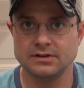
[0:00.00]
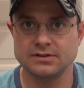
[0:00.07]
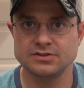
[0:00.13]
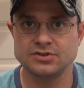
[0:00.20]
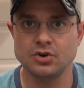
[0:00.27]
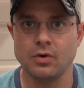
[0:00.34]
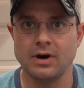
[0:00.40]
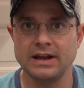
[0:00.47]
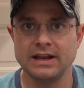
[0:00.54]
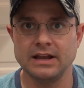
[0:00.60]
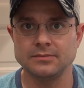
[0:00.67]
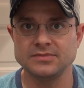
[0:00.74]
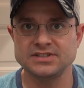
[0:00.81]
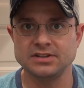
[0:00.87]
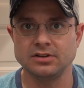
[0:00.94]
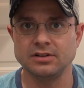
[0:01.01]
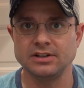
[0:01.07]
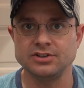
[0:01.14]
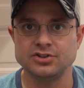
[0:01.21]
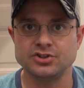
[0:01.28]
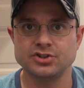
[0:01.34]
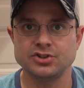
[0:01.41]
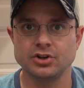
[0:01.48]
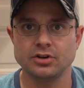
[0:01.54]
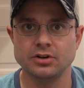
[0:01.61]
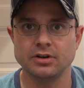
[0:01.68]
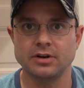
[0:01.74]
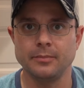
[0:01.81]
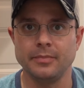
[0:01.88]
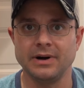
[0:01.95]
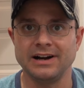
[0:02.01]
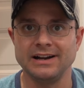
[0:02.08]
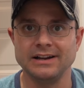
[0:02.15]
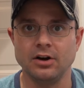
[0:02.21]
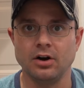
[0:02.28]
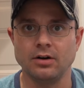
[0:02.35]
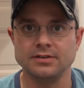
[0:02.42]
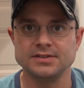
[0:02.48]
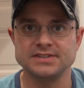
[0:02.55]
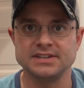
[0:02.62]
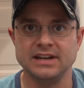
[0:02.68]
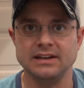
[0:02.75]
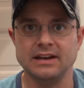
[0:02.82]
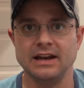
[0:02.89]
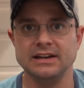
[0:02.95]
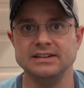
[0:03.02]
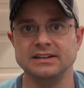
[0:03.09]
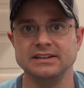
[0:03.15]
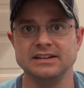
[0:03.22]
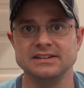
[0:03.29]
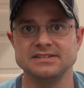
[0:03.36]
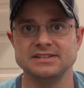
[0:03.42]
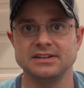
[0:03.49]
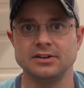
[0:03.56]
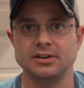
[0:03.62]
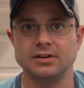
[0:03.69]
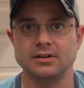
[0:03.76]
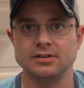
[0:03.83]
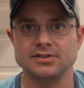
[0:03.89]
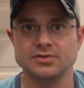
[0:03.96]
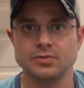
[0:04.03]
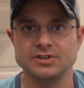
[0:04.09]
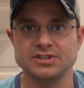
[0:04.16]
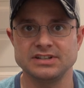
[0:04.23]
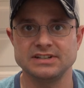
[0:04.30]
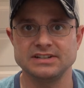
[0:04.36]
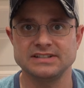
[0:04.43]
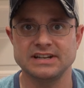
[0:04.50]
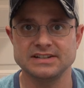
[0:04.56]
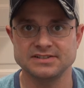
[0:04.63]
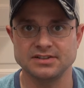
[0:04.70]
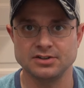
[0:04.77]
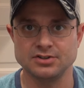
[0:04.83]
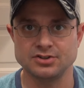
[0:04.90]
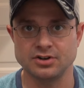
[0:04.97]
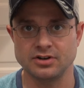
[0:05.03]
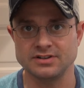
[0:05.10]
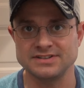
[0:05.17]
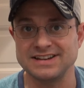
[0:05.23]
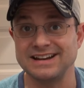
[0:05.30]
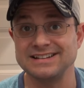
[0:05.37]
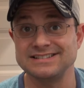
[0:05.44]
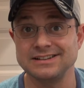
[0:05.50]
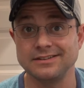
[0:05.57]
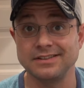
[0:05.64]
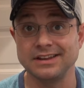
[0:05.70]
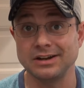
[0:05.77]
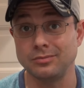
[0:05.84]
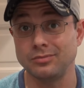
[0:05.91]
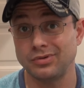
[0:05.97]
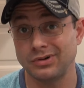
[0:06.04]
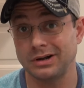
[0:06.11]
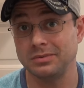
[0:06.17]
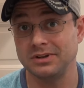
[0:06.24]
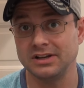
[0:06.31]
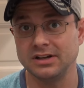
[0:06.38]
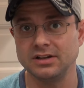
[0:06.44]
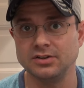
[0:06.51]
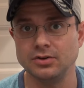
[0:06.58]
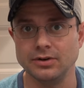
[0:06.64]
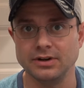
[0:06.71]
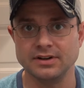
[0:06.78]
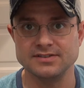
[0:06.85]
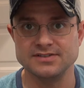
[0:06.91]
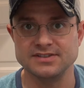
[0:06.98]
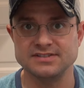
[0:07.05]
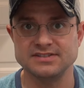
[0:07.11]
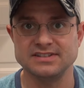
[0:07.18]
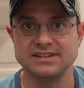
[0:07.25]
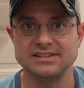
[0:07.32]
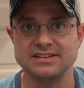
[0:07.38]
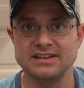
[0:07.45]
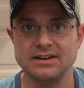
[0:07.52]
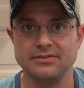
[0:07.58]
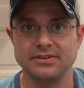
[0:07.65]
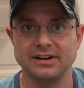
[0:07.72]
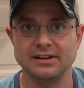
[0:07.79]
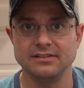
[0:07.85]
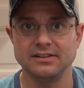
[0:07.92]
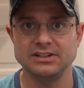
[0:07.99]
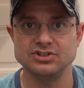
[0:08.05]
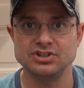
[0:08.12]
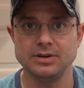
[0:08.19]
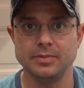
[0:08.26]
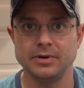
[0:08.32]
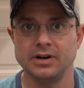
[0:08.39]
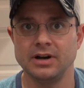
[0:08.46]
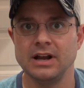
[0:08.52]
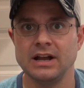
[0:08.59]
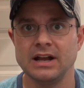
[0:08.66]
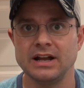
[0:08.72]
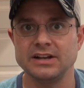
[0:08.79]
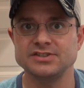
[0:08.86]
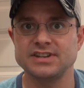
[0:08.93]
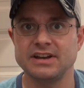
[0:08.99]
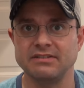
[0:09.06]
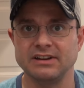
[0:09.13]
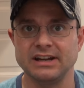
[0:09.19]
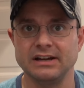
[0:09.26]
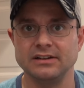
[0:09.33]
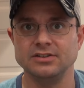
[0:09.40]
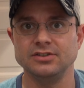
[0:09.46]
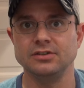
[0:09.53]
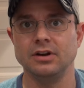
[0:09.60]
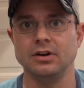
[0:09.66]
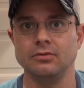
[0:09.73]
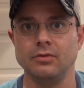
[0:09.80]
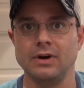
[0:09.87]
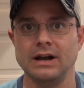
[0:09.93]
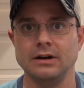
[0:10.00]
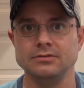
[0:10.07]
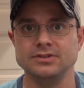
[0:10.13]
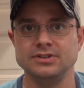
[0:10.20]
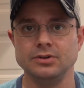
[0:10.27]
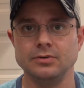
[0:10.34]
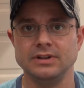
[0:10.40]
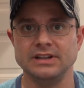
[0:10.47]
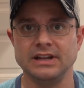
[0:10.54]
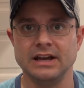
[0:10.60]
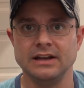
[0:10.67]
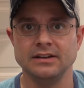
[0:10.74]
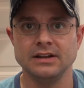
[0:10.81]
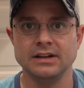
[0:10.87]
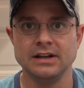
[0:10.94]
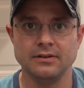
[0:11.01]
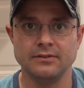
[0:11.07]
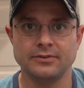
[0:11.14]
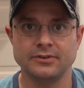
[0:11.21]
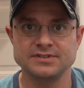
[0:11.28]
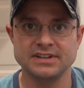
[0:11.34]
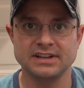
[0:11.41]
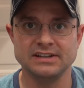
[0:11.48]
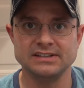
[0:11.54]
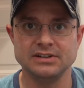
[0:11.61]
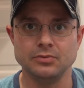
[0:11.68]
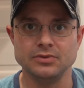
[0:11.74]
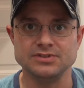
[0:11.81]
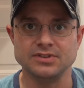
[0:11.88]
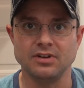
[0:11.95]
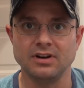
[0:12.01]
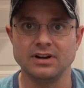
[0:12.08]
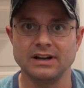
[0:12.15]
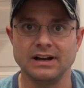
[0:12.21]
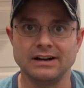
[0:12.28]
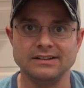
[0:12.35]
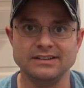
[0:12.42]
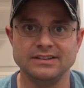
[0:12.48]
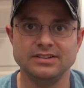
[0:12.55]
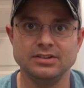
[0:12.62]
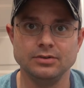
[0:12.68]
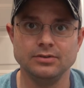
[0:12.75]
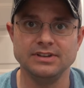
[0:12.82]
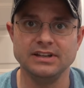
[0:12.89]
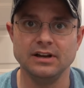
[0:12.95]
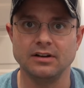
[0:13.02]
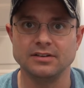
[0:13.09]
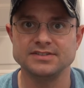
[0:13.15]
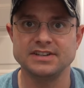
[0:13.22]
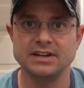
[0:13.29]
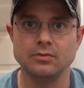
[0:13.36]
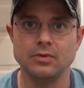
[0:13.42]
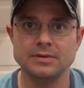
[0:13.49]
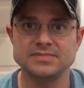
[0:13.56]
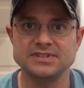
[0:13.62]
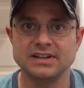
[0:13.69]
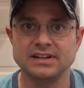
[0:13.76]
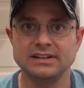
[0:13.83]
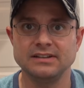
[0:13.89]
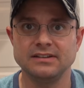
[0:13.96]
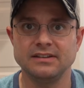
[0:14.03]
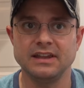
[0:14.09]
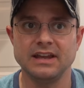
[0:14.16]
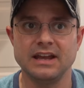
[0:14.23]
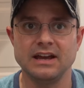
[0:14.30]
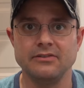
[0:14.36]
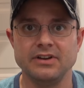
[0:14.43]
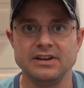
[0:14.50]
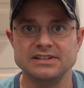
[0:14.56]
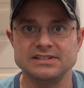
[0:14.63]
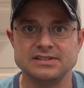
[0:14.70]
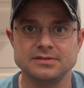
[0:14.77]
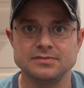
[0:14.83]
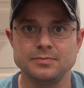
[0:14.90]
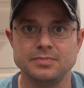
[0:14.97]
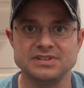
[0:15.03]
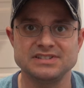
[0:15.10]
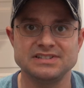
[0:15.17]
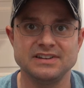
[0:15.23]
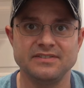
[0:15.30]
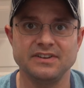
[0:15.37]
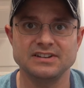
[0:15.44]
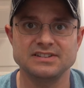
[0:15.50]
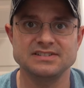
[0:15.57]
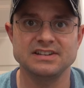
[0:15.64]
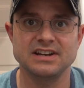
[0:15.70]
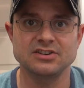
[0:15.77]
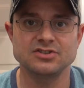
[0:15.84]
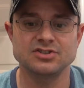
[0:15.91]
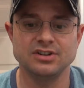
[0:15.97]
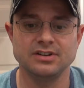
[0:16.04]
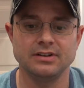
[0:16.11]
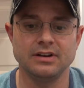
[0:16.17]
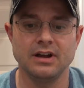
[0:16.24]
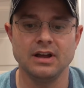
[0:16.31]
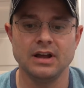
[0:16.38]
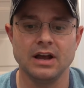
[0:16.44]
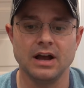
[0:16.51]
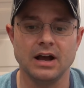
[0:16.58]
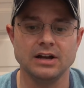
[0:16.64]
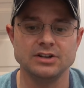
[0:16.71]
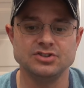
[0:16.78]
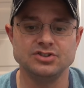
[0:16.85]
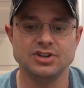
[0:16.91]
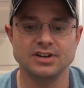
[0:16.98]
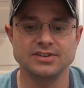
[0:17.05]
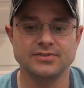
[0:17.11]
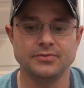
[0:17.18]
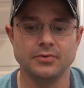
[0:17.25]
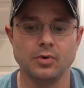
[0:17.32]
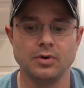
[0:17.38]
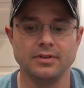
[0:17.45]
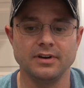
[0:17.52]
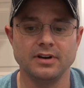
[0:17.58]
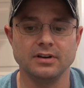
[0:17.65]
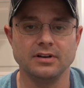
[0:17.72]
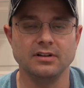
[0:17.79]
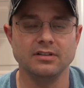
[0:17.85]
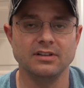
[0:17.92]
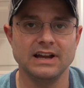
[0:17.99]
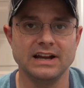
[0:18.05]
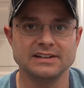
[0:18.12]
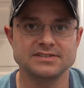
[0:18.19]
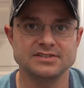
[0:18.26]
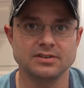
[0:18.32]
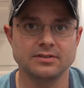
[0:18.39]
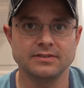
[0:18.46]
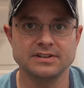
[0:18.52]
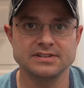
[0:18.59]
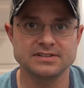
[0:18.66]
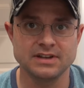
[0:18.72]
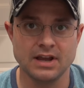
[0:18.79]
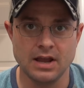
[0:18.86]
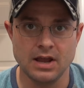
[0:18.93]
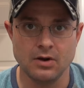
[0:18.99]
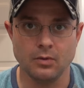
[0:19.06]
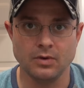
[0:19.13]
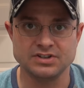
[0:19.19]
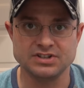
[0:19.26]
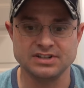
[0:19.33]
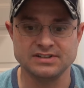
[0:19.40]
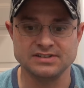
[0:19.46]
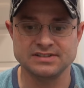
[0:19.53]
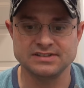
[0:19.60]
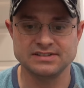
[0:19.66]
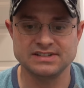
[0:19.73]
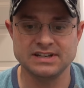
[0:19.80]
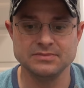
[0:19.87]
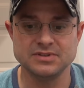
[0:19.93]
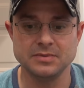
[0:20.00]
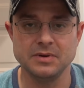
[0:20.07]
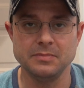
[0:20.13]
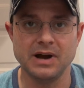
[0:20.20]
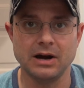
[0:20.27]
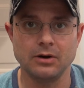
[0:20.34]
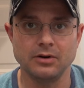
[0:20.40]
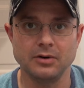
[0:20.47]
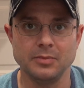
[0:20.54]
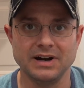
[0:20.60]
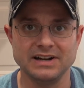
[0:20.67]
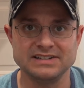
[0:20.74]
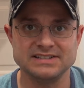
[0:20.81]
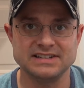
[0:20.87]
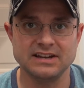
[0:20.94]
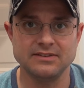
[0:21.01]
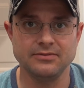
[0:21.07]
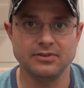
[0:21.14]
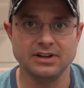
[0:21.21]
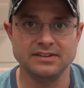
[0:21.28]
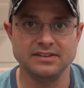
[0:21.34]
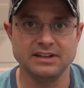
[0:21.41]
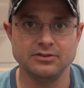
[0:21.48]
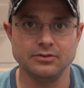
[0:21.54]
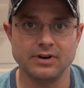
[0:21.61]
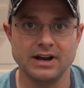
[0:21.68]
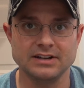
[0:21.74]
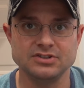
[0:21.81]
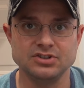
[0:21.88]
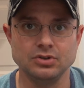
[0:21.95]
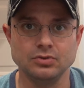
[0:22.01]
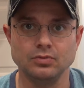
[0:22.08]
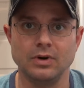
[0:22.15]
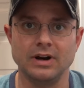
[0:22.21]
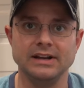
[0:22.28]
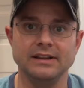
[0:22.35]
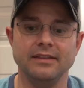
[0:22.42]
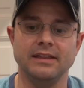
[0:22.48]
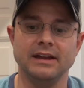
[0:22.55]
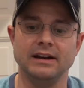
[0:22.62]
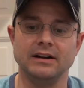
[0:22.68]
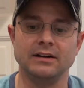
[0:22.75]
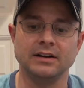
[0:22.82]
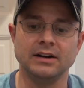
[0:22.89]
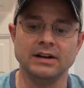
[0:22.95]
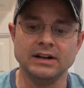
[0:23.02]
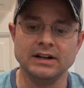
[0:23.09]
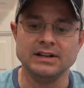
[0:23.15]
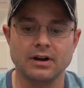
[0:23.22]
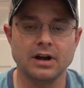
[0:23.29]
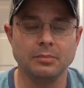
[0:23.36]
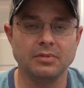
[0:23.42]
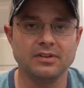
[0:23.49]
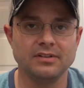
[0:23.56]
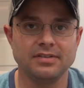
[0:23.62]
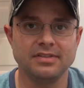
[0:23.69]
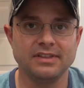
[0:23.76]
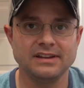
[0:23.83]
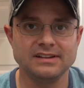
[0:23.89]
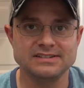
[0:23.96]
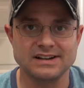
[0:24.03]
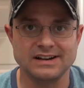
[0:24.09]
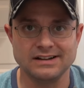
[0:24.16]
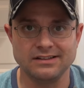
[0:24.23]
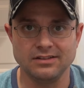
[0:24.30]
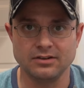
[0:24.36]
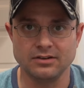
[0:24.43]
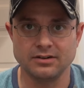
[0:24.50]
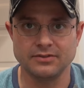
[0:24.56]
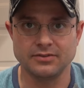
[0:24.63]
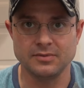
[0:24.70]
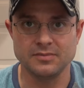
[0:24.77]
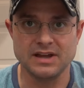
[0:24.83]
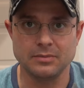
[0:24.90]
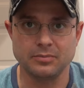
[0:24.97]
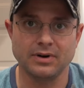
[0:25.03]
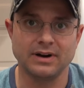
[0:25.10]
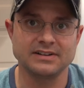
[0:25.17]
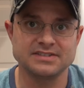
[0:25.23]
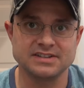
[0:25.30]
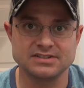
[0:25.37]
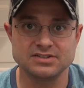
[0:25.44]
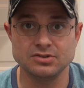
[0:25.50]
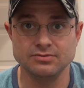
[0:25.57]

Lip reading: So I am still insured by Allstate. I did consider switching to Tesla insurance. I still think I'm probably going to do it because it's significantly cheaper. I just haven't gotten around to it yet. First thing I did was log on to the Allstate website. They have a specific section just for their glass service, which seems to be powered by Safelite. They direct you right there. A couple of things I learned from that process.